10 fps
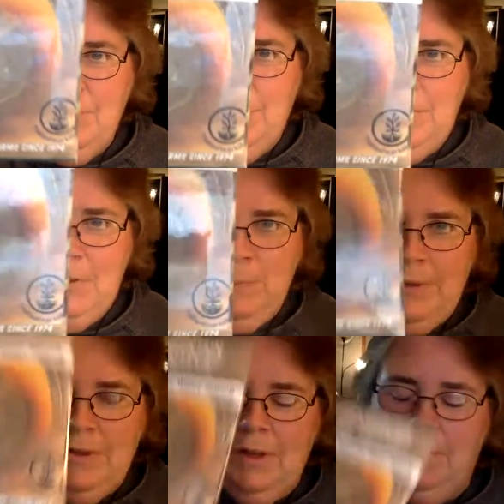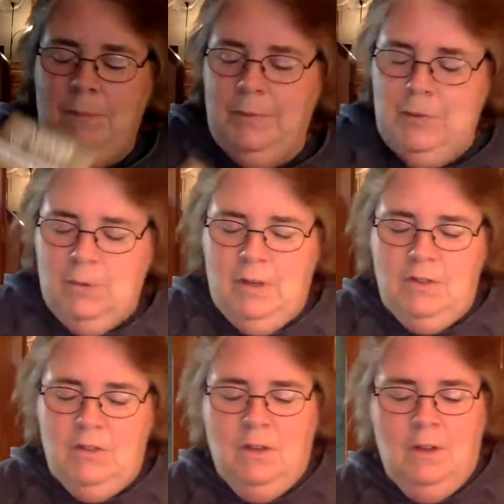Burgess Buttercup
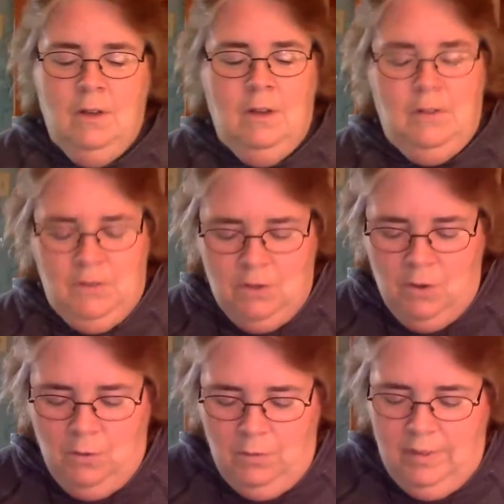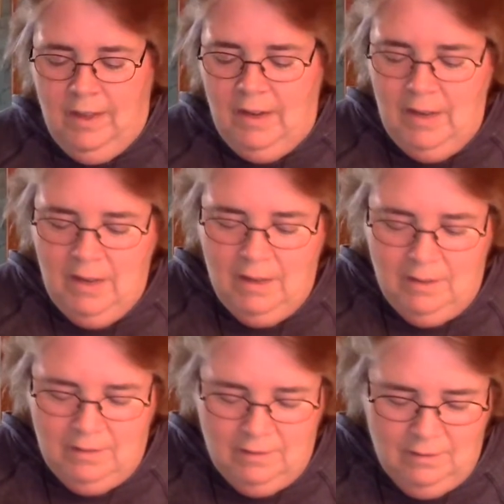Squash. So that
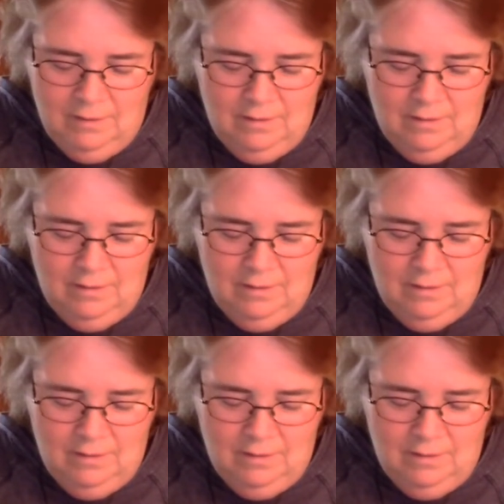is